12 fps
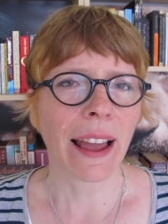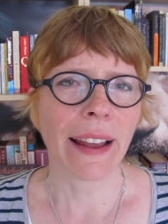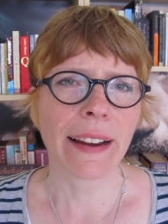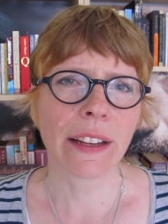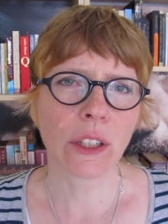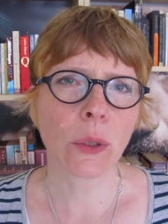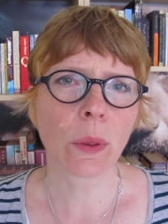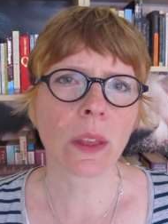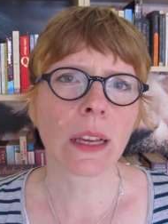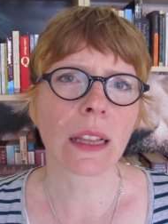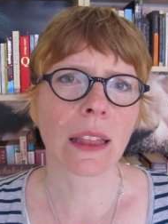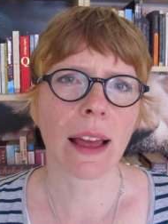And I do
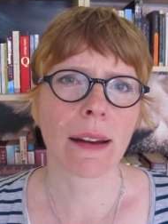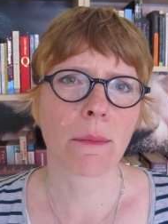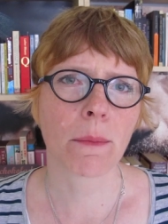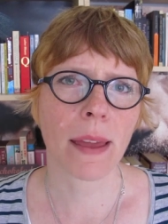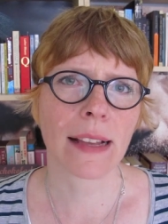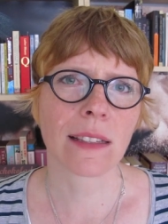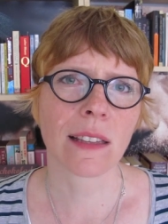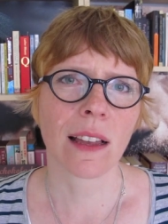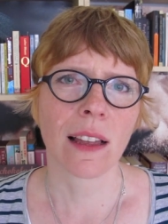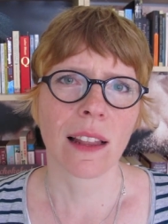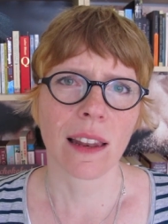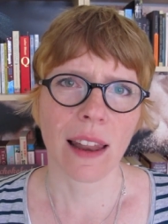think that it makes
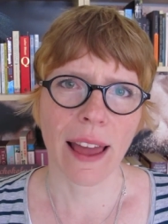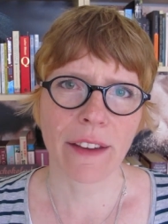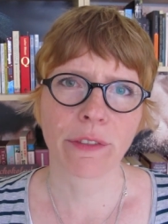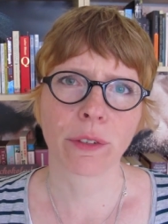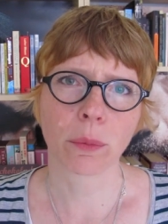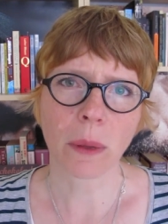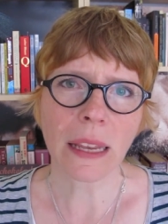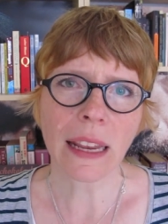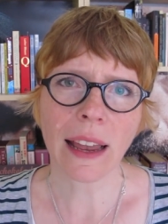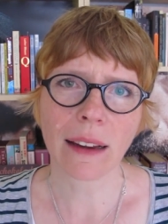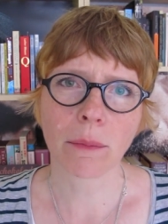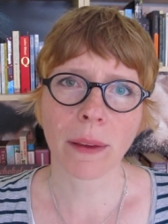life for
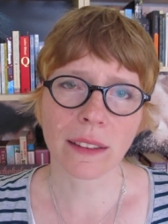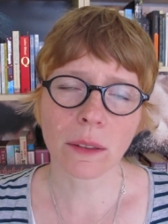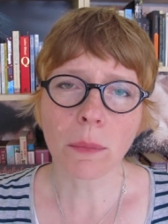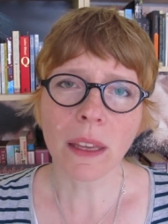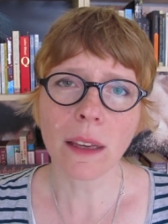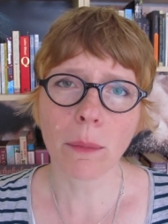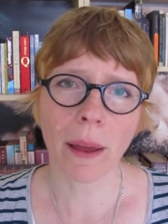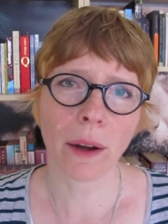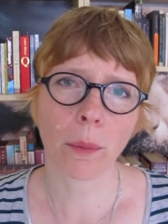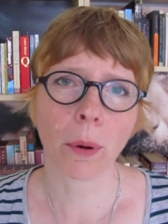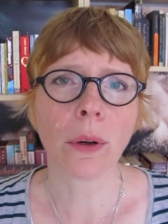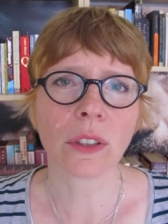me and makes me a better
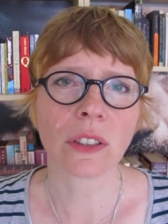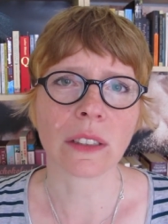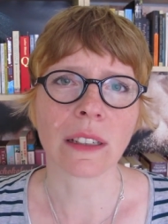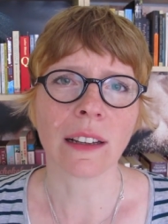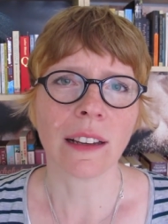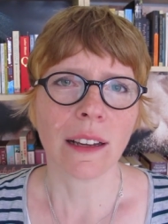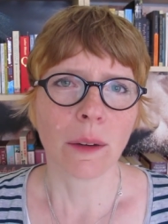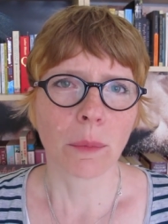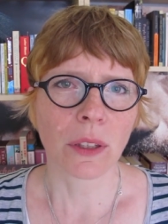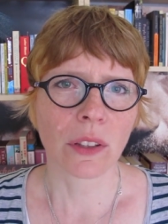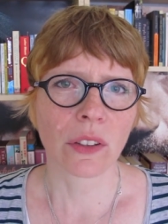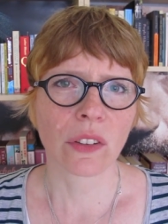person
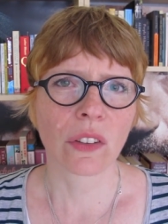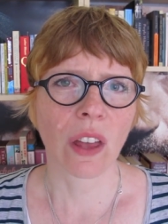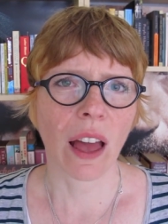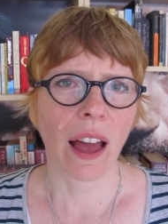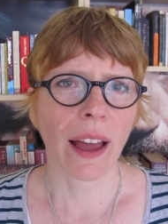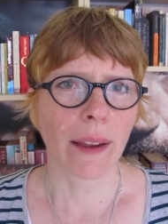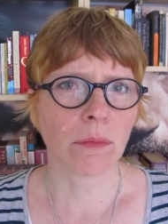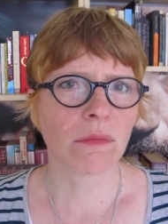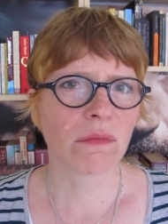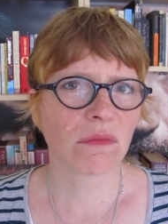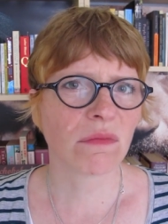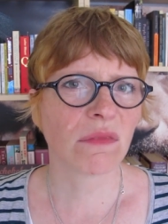because
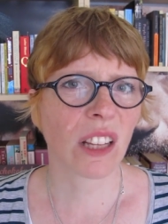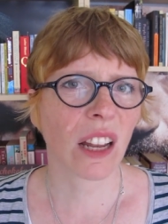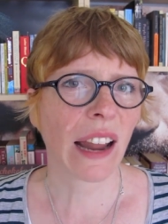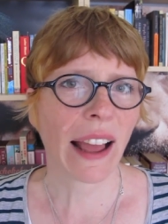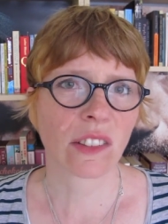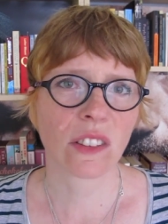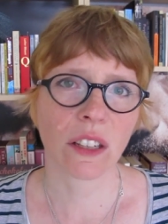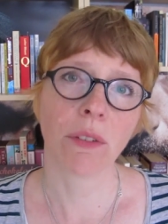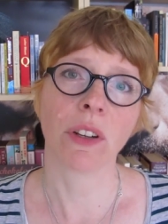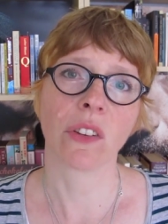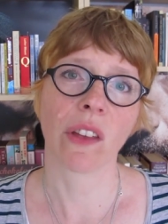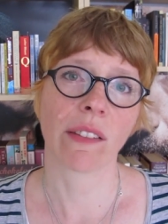I'm not as
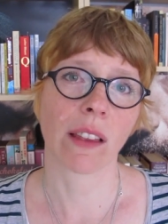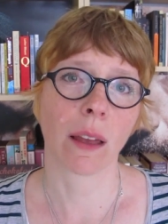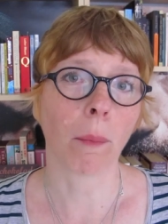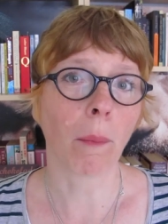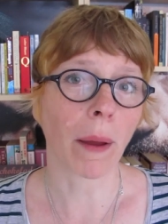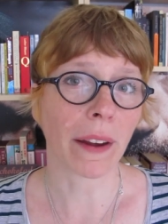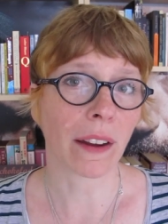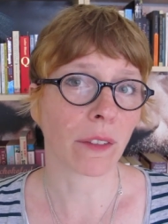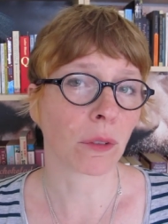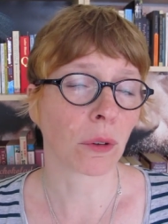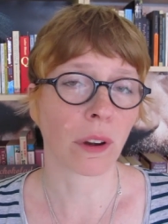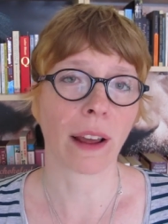serious as I might
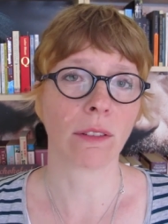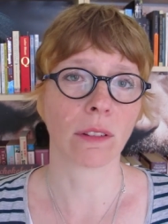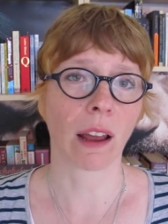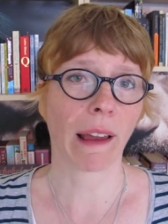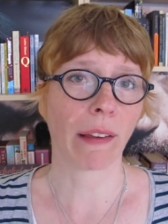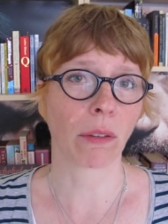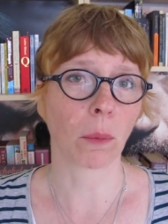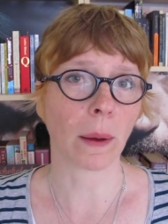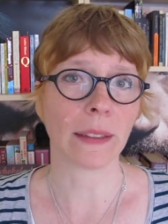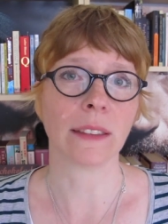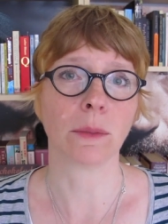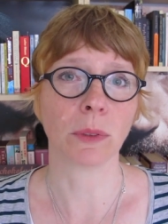have turned out
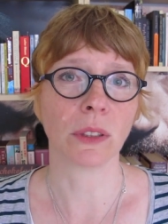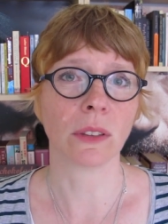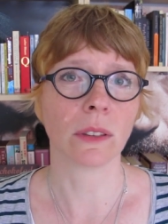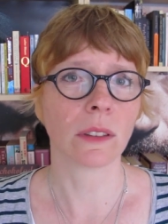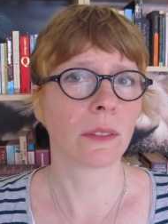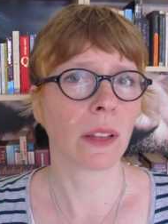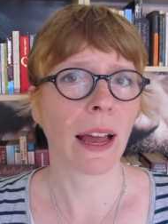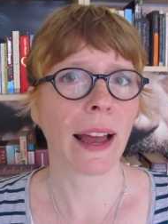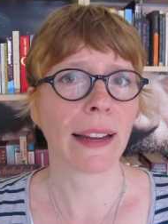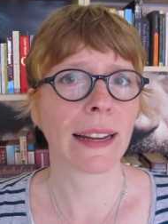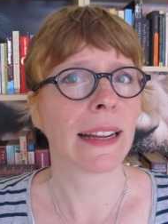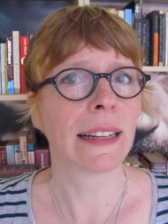otherwise because of
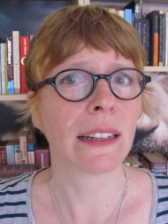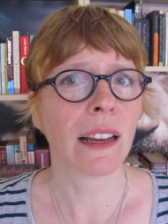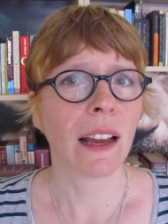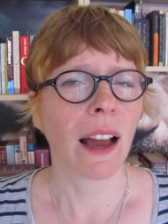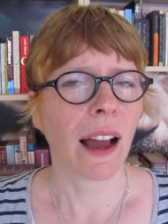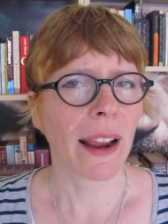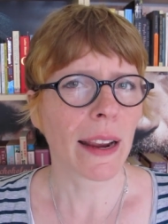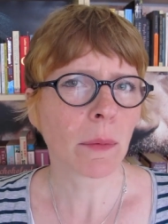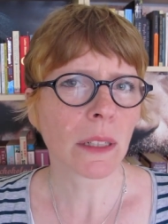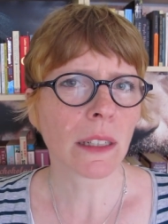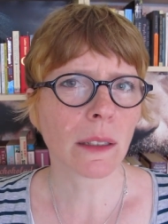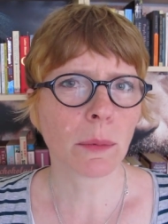that and I am a
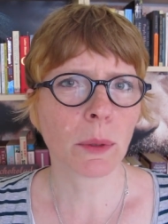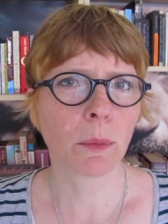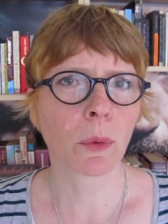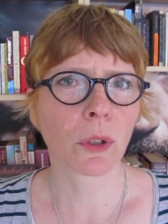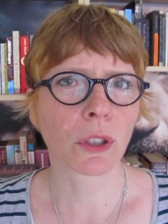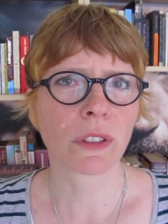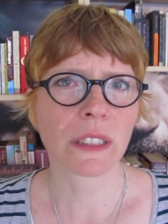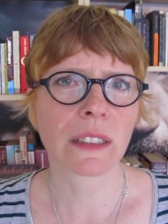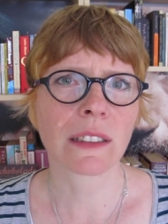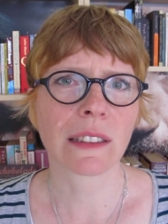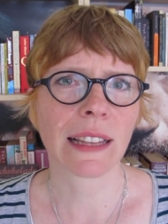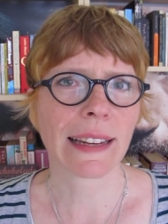little bit more
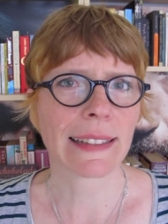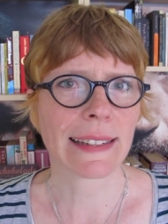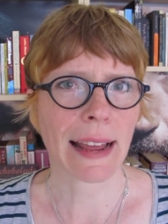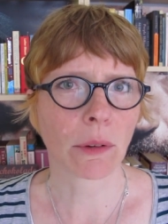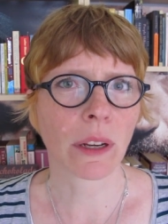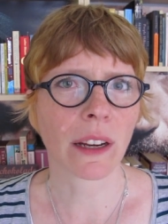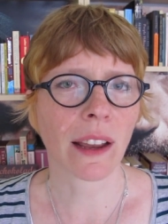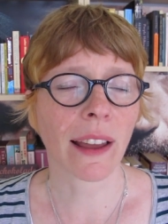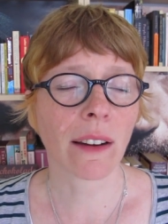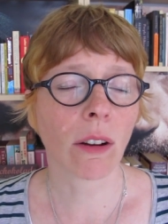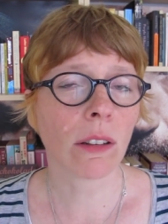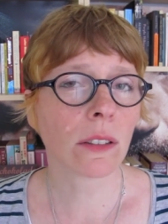critical and doubting
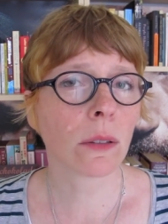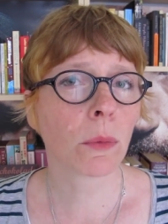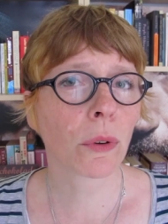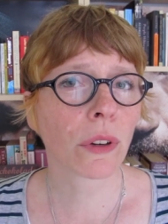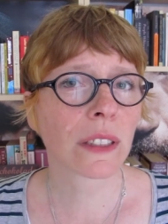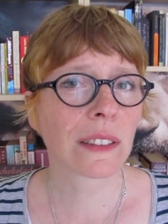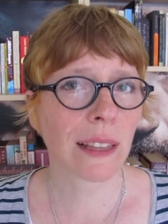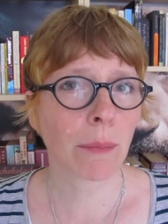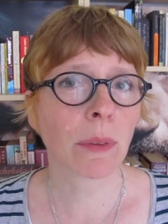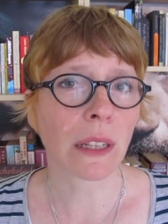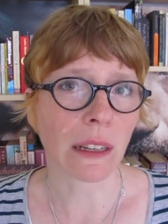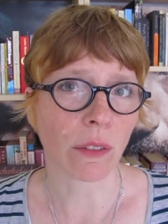and also more
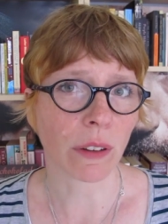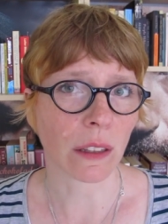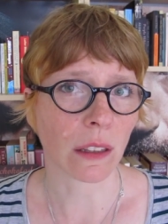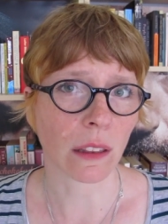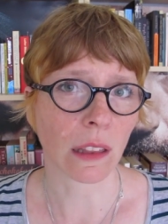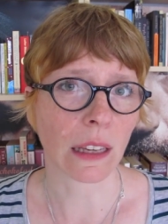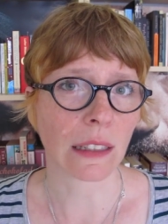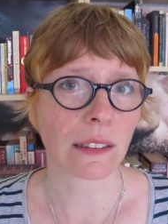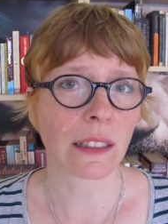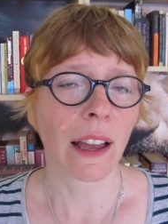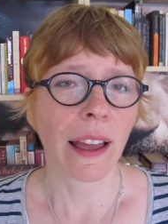accepting of other things